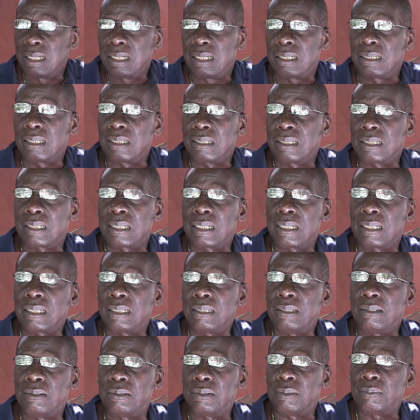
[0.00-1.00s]

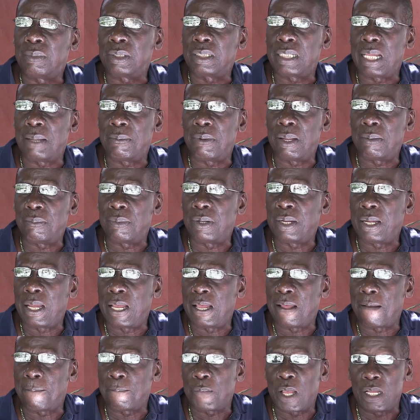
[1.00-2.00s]
But I remember
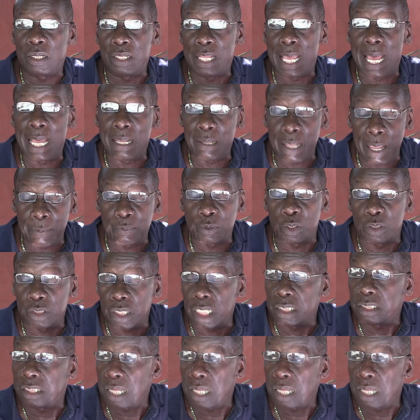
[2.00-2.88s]
on the Heptones on